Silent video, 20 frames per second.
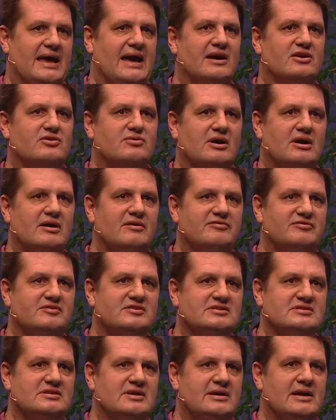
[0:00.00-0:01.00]

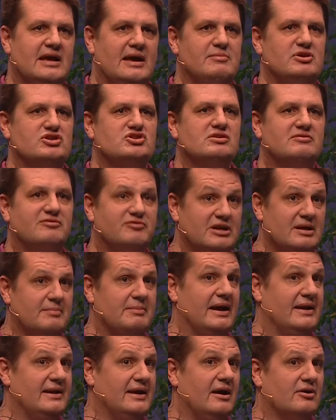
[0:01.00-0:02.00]
aircraft, emission-free
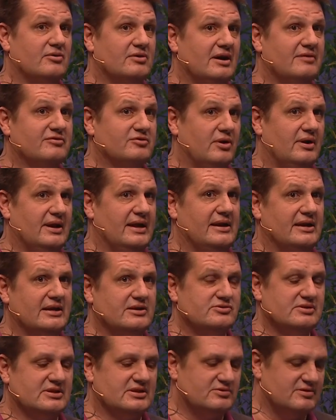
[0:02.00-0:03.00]
manned aircraft, all
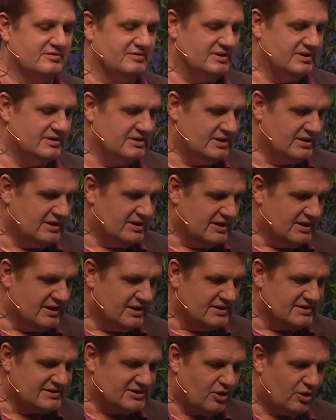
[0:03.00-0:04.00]
electric-driven.
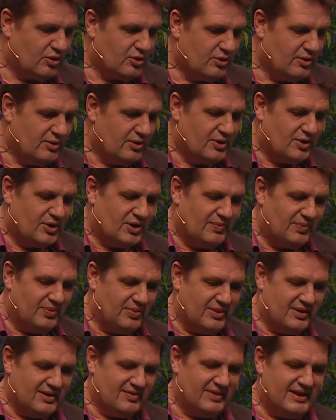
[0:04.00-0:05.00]
So
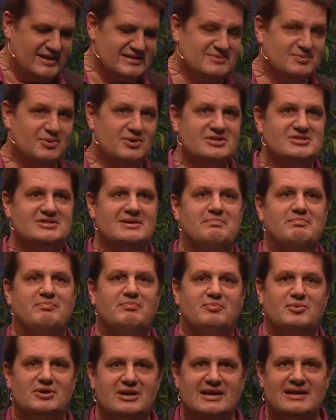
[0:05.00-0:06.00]
this was a
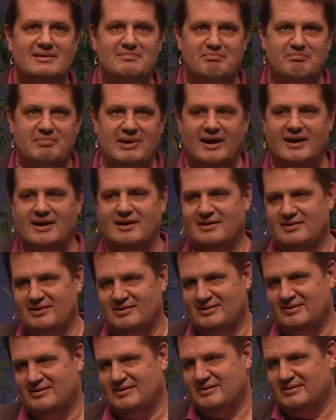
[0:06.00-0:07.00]
really big
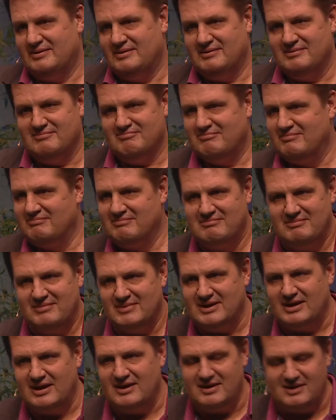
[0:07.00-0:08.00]

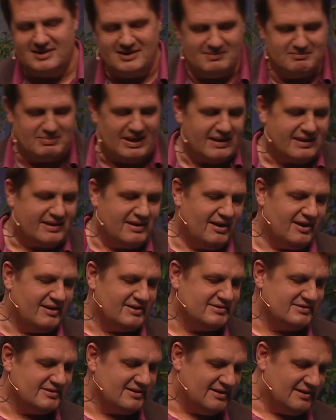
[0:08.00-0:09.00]
uh,
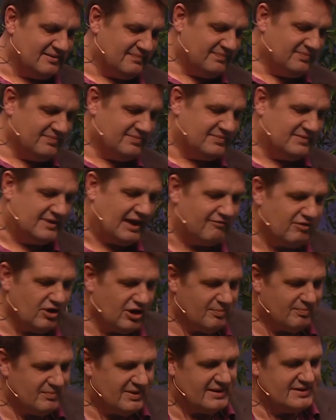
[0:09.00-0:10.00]
backyard um,
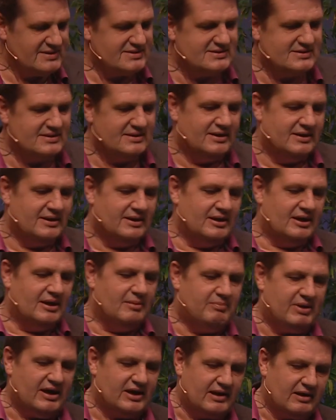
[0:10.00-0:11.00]
development,
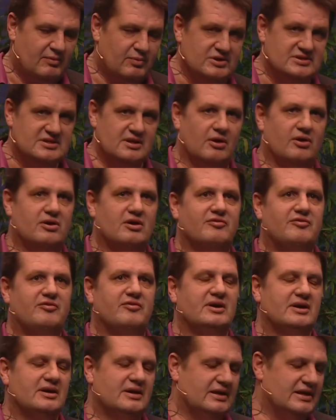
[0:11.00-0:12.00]
but there was a lot of
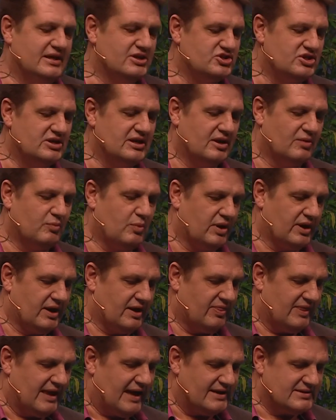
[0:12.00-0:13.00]
uh, engineering work
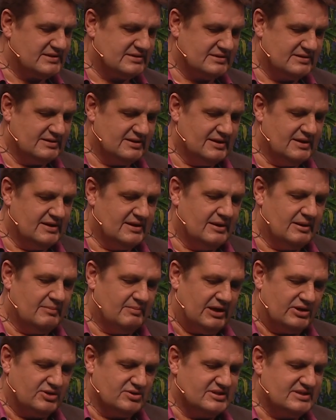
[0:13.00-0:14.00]
in that.
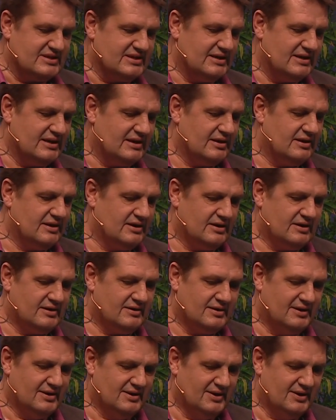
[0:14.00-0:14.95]
But you see, uh,